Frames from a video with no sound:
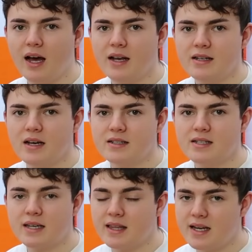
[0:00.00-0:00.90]
And to
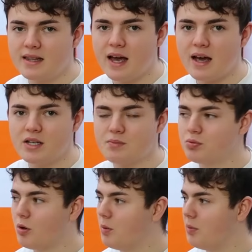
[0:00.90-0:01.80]
say they did that is
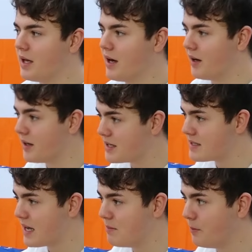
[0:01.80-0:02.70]
probably an
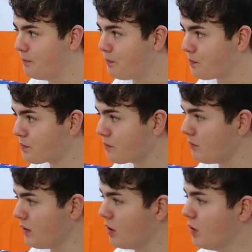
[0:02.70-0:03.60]
understatement.
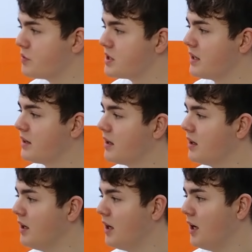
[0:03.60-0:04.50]
Obviously,
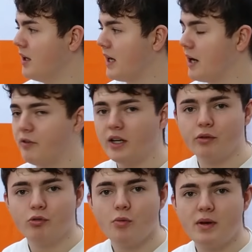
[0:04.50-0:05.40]
the elephant in
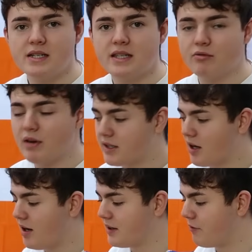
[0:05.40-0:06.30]
the room is the red
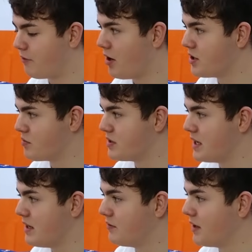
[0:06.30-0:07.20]
card that France
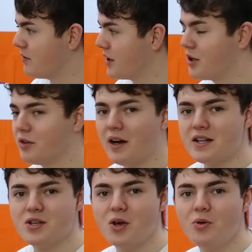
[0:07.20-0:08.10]
received. Now, they could have
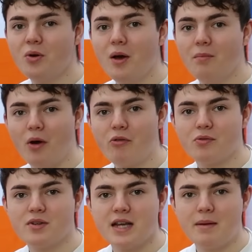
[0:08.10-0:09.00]
had two, both
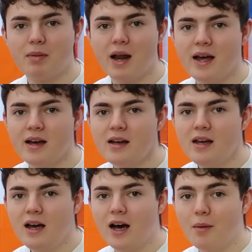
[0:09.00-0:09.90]
from the same player.
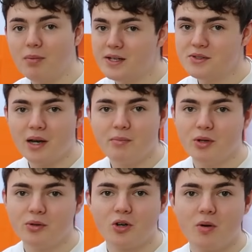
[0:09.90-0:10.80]
Please do let me
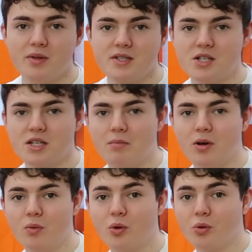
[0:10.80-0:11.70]
know in the comment section down
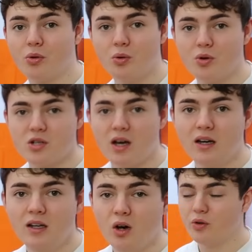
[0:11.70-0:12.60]
below what your thoughts
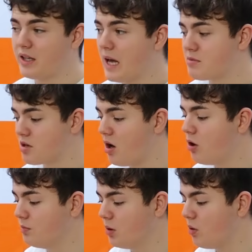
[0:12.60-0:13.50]
are on the game as a
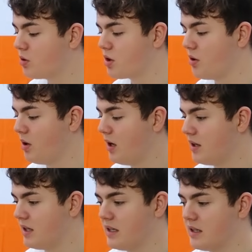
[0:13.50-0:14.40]
whole, but also
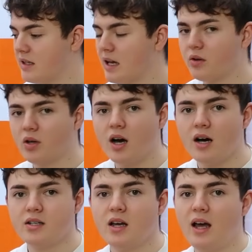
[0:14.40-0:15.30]
the yellow
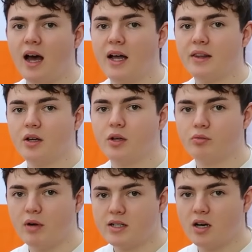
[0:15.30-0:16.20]
card and the
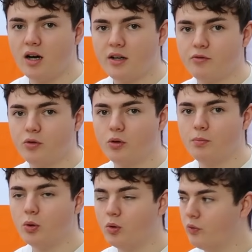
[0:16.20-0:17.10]
red card for
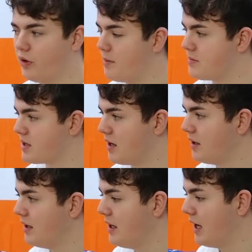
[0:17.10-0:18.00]
Paul
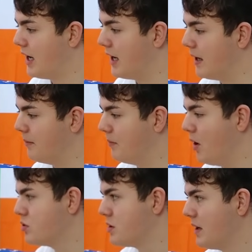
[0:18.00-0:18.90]
Valença.
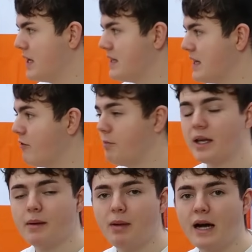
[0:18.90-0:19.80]
Ultimately, it did have a
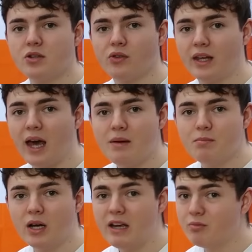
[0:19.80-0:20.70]
big impact on the game,
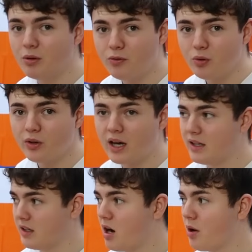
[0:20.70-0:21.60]
but even before
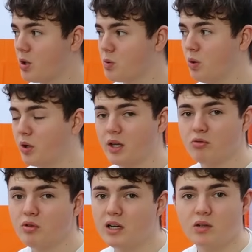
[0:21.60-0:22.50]
that, the Irish were
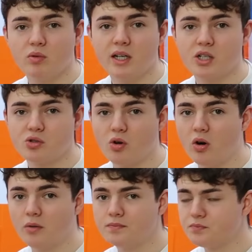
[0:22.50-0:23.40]
looking really, really
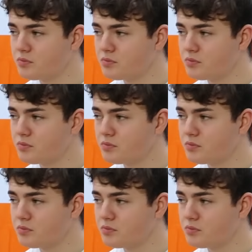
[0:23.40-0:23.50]
strong.